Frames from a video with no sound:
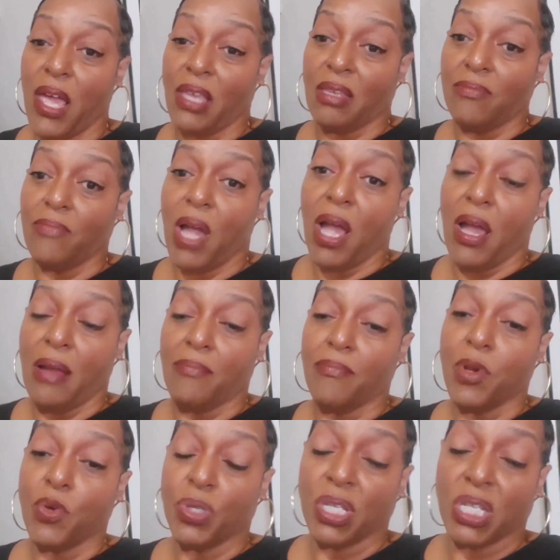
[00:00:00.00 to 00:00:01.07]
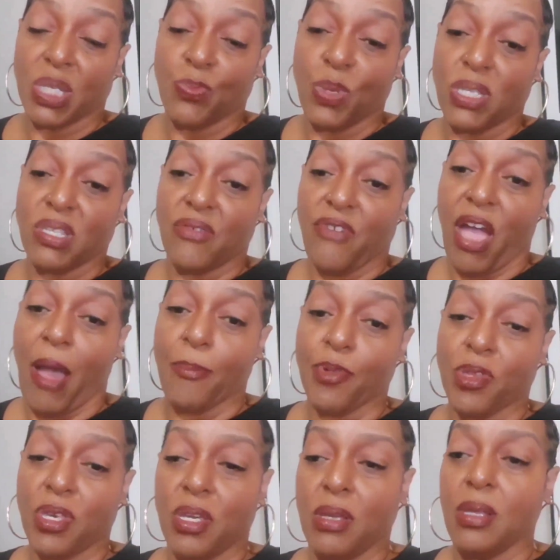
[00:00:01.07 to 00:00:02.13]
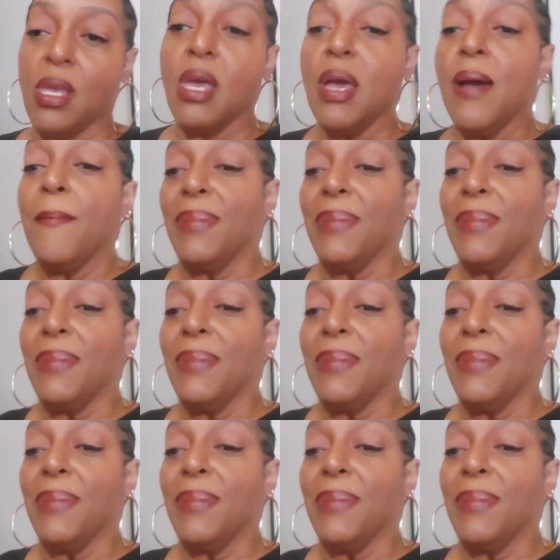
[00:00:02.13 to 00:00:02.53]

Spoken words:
like my most expensive option.